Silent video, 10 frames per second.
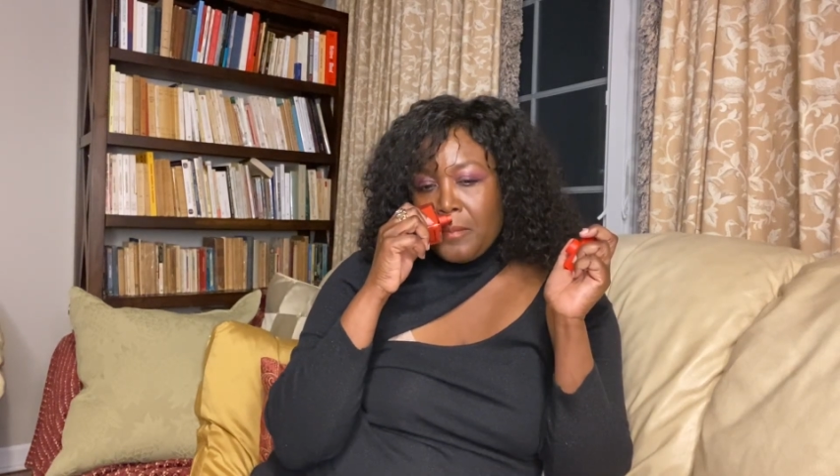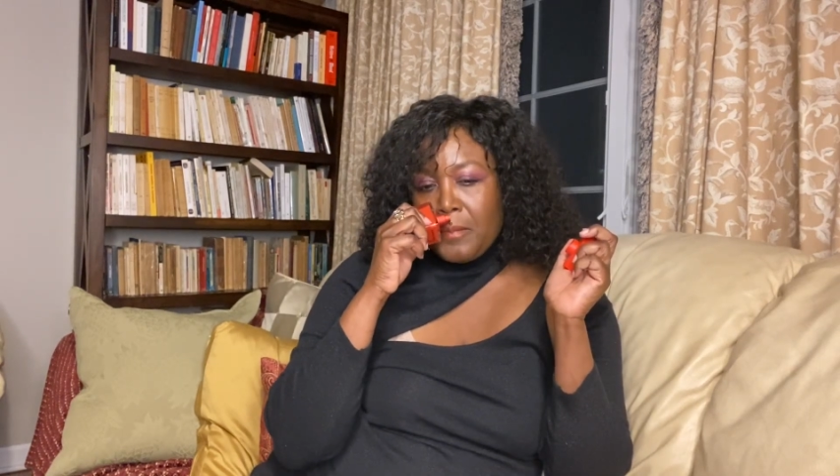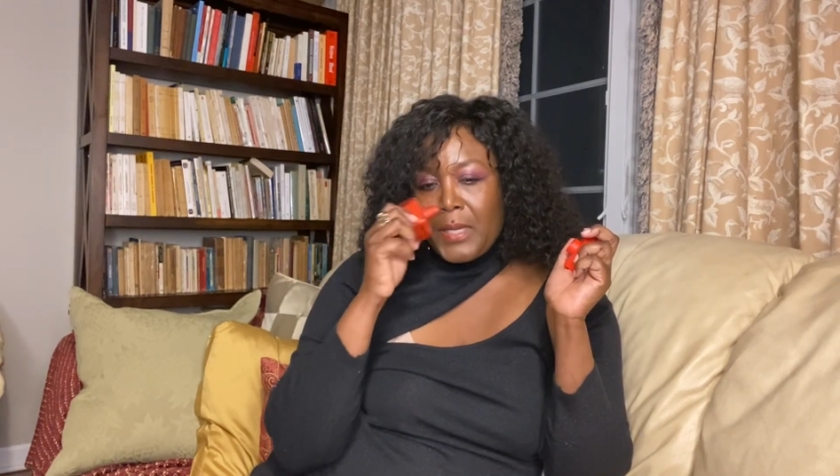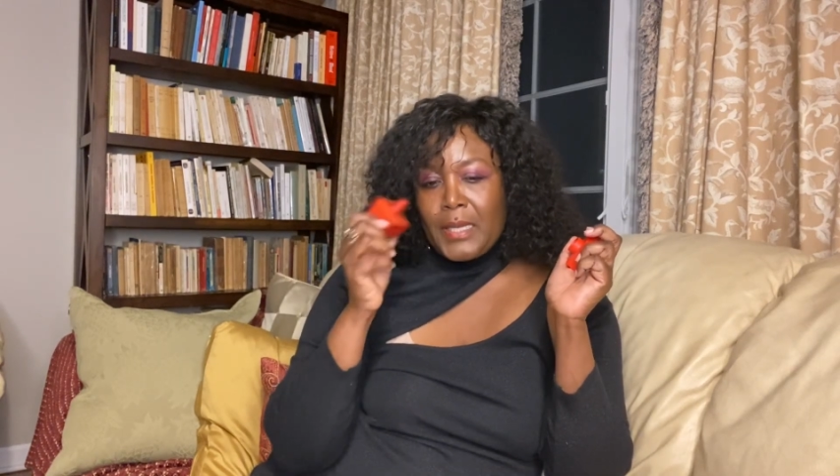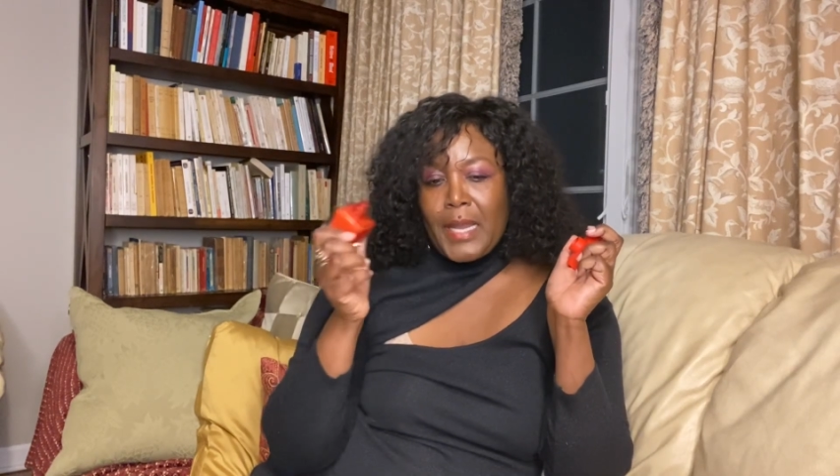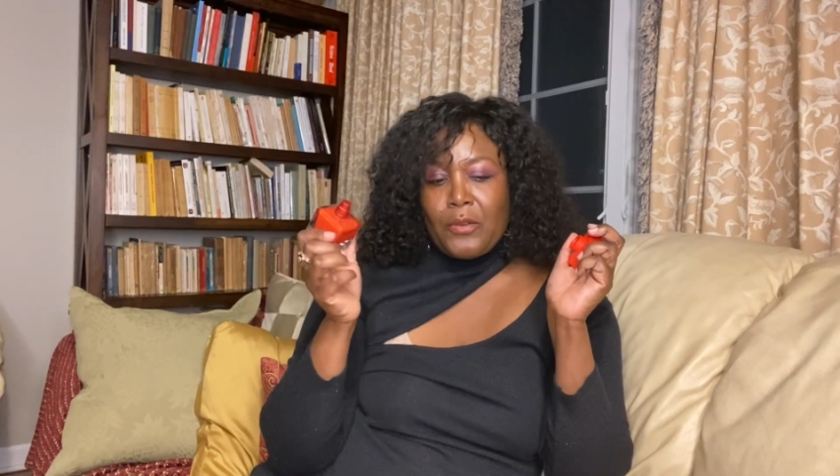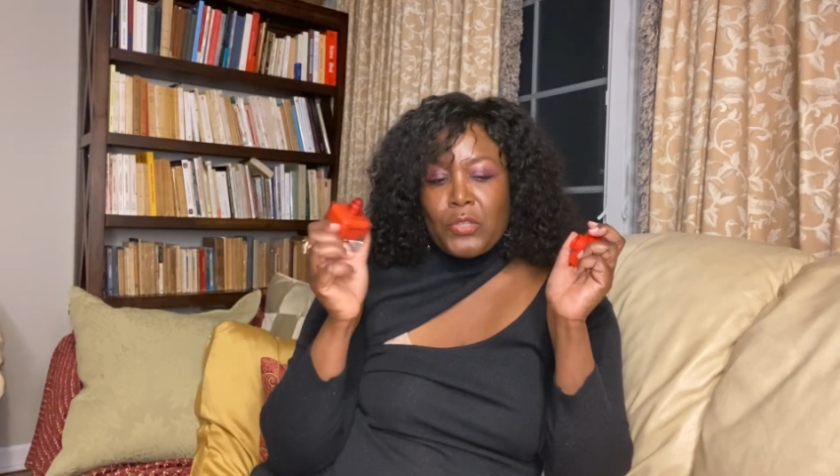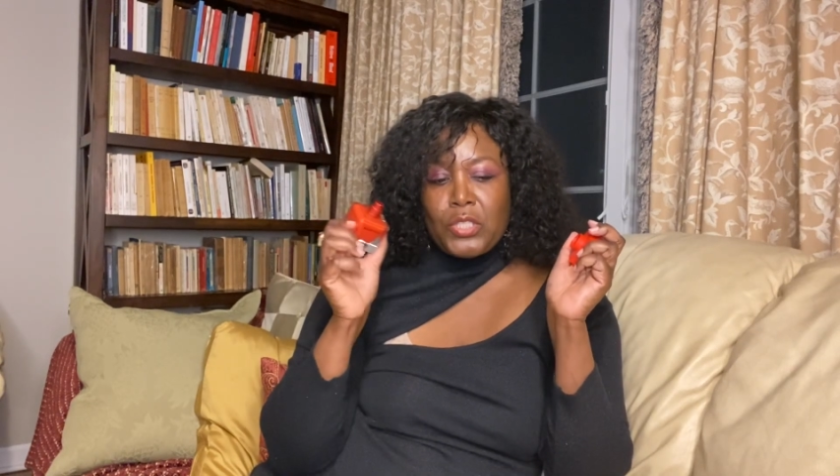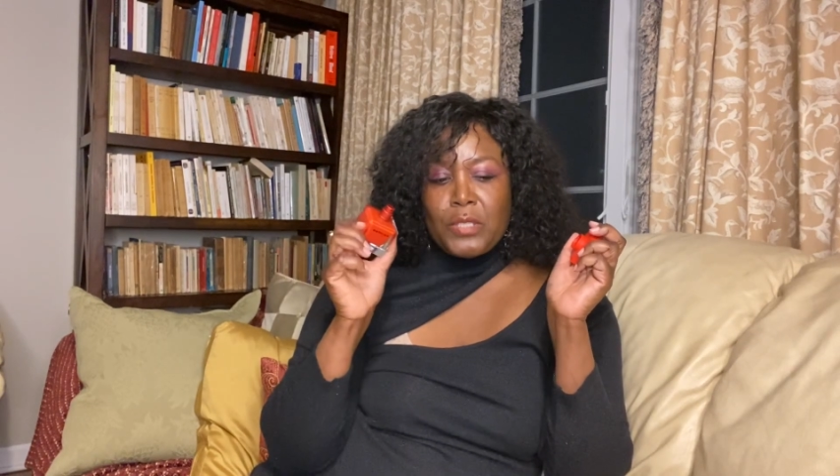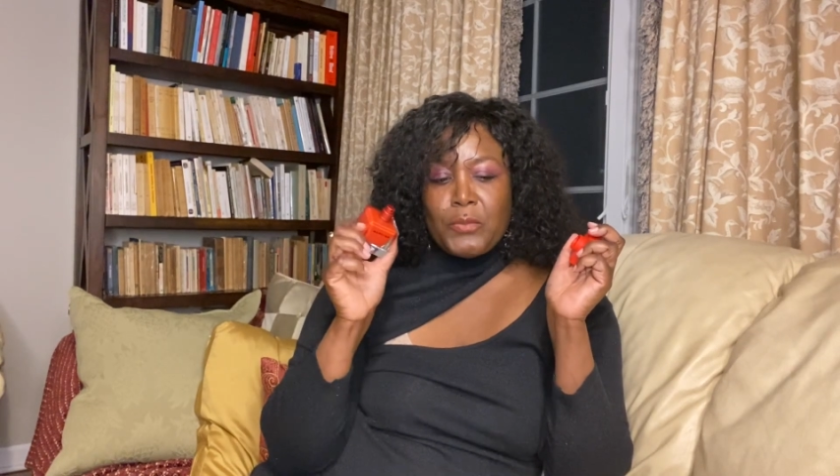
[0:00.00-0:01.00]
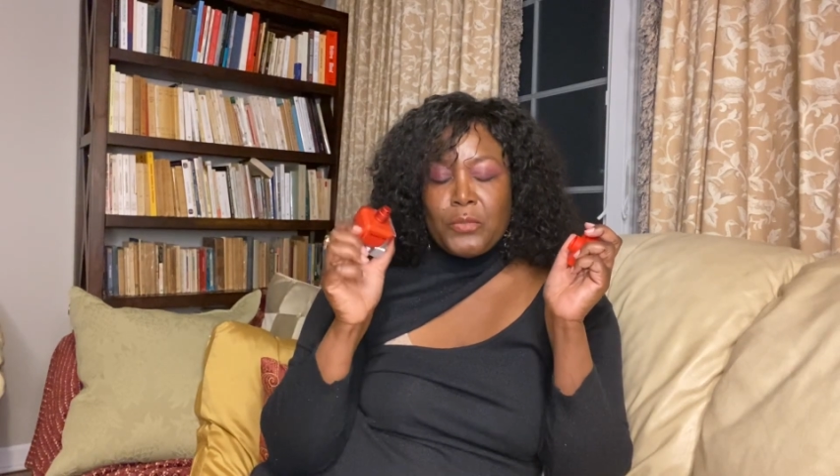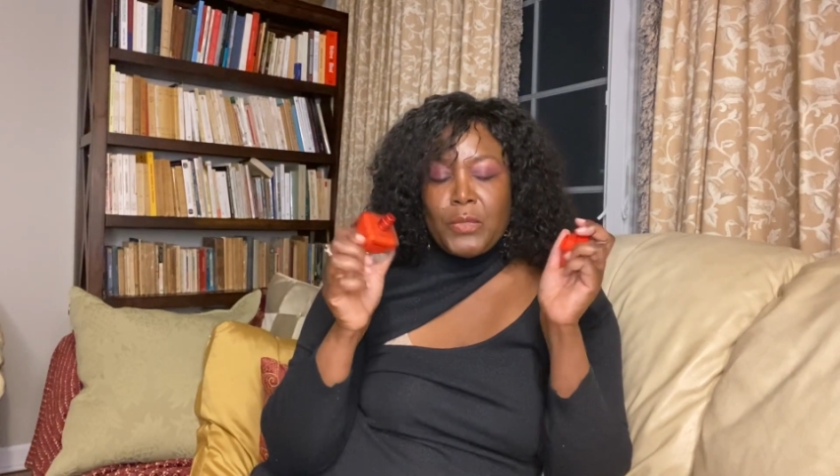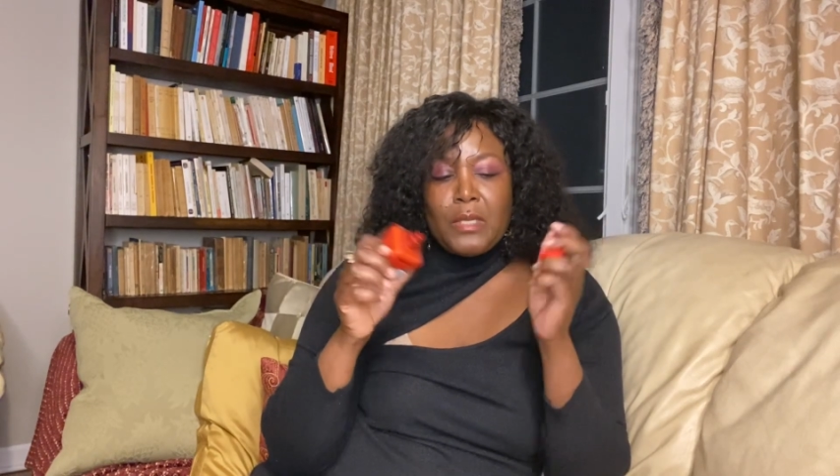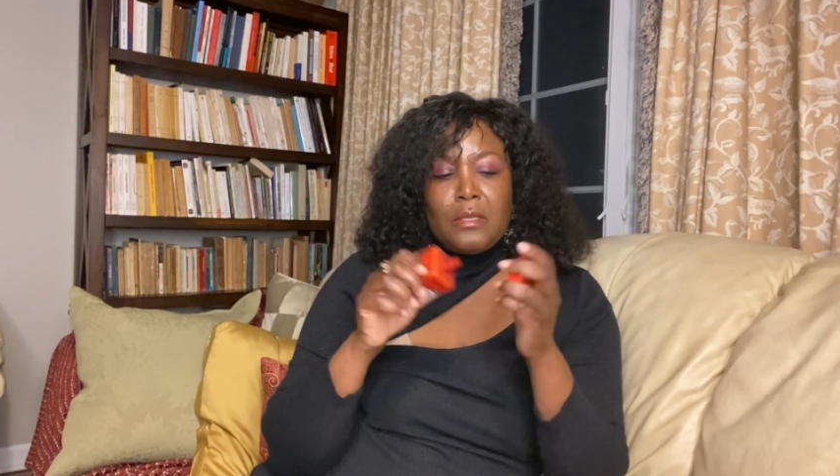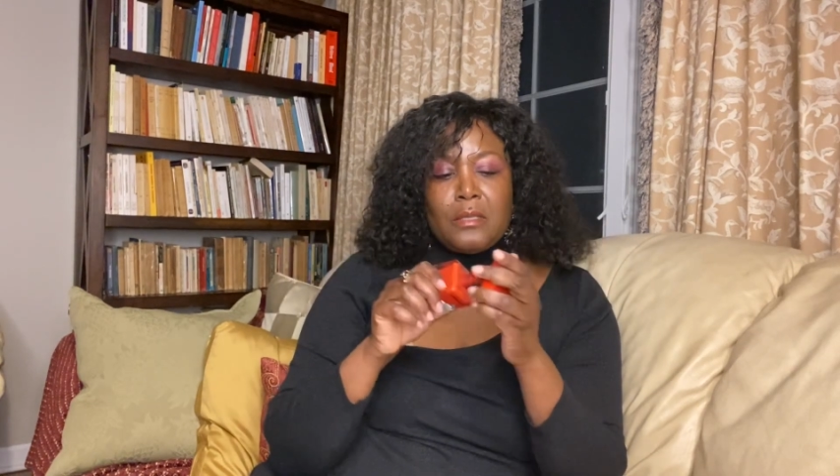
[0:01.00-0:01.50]
but not a cheap
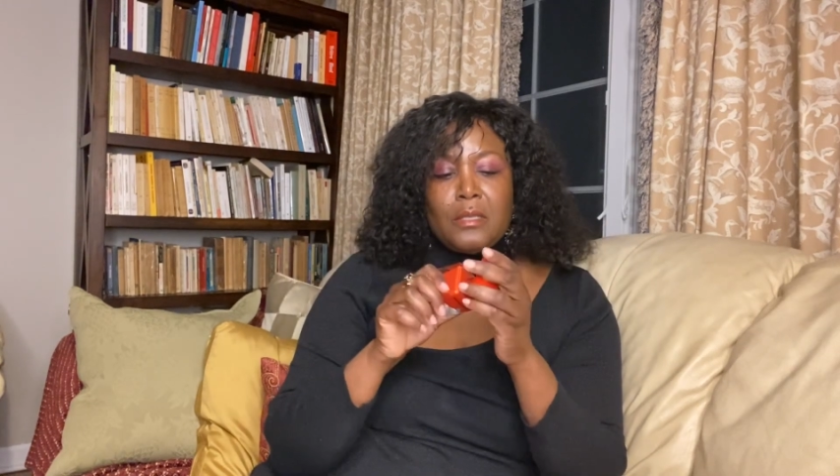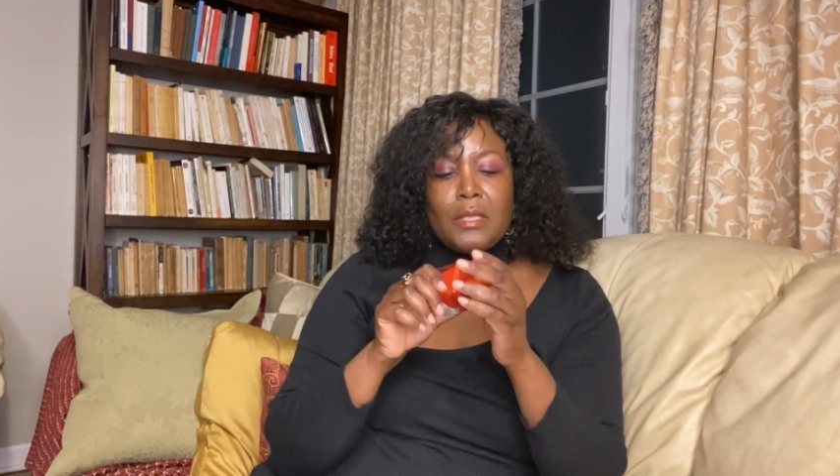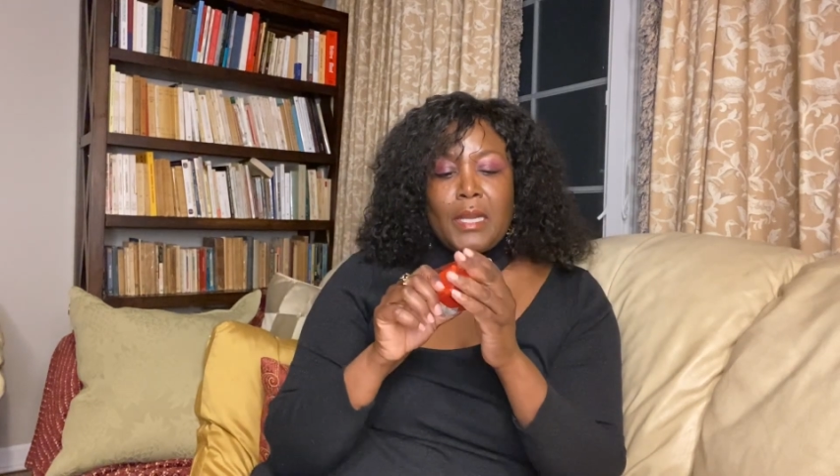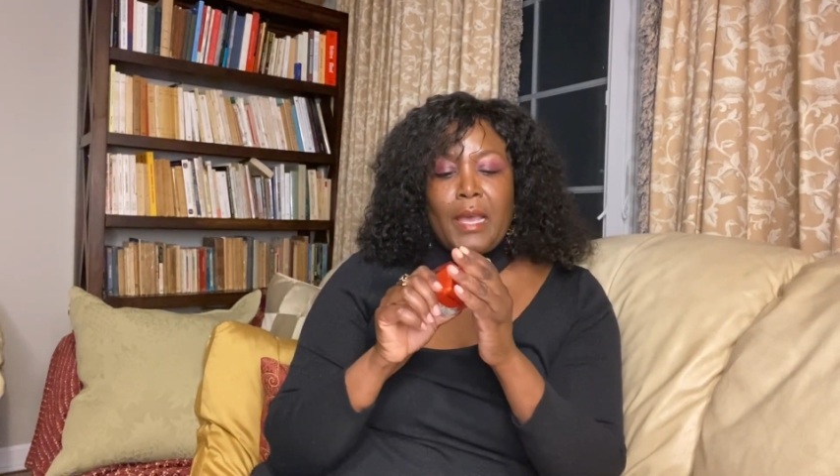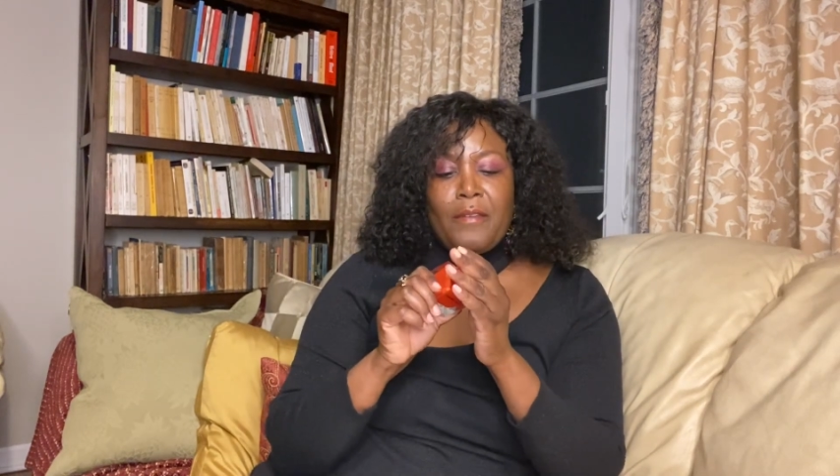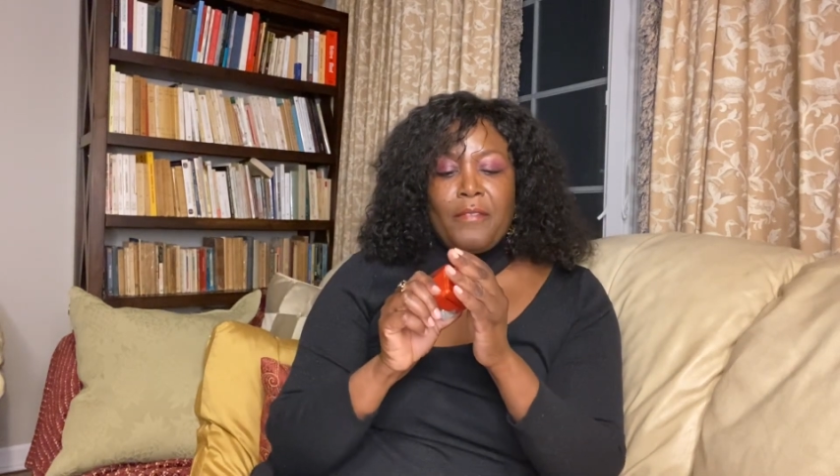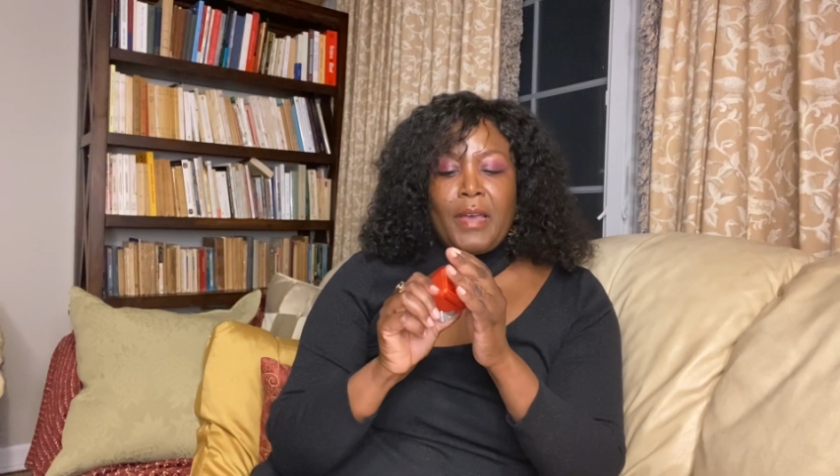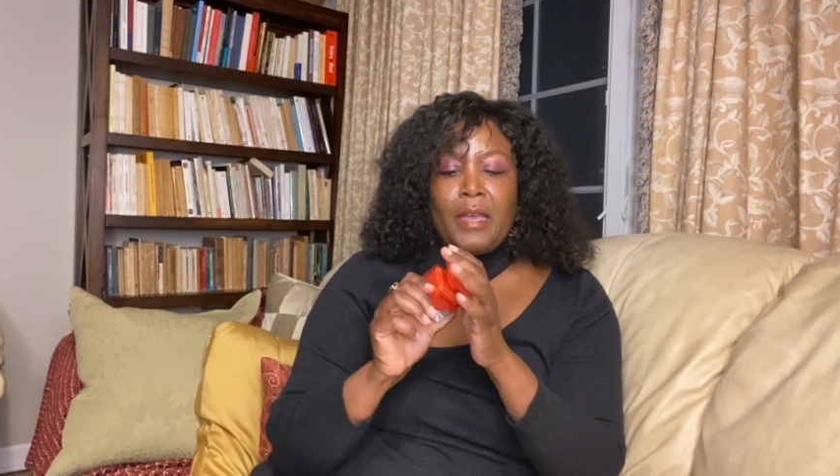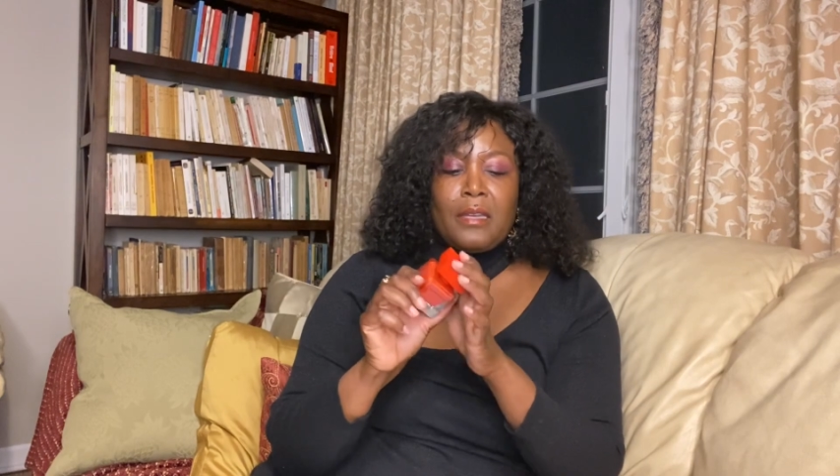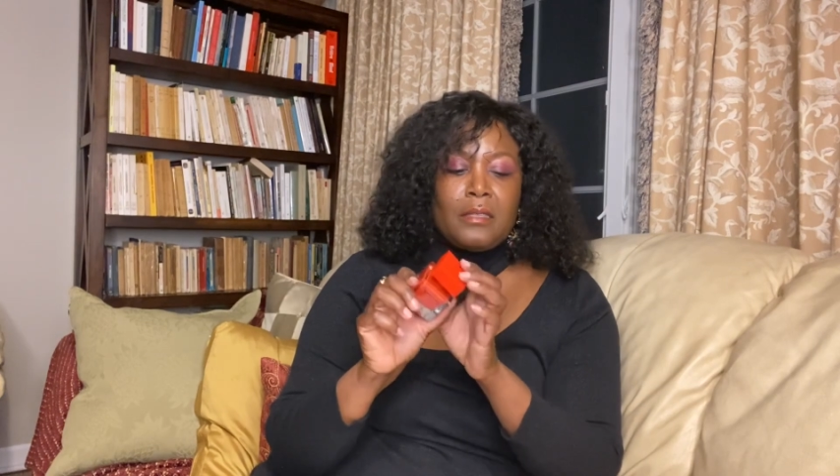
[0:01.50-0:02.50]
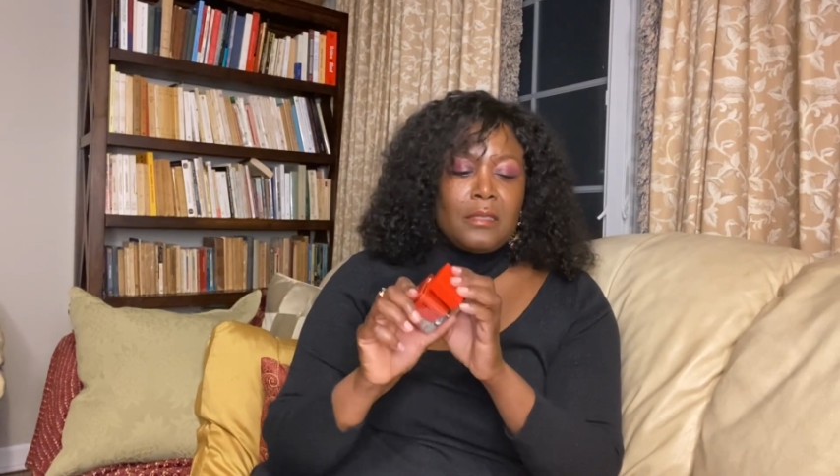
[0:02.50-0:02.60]
sweet that I find.